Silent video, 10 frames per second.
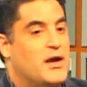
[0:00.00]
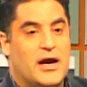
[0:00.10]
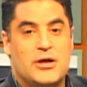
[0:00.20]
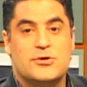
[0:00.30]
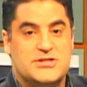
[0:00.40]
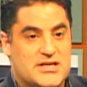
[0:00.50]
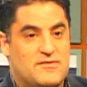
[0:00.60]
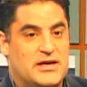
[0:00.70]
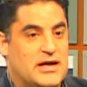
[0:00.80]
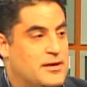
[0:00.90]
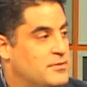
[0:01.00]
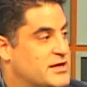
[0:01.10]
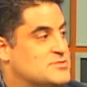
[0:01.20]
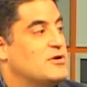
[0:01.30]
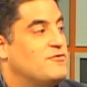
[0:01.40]
I know it's seventy-nine
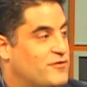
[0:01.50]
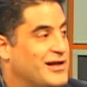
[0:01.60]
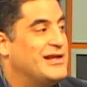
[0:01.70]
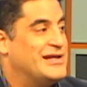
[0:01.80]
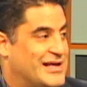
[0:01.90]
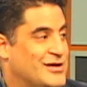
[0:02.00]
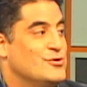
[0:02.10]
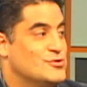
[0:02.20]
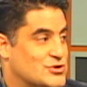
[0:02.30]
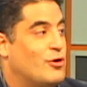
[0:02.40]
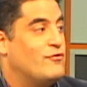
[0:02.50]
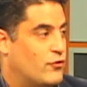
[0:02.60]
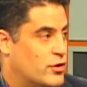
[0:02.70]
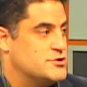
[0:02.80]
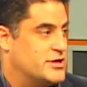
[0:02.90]
minutes, but it felt like they used all
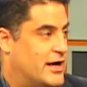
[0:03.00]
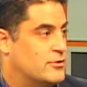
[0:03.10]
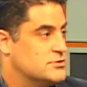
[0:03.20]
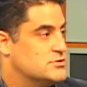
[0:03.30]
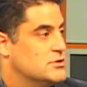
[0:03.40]
four hundred hours.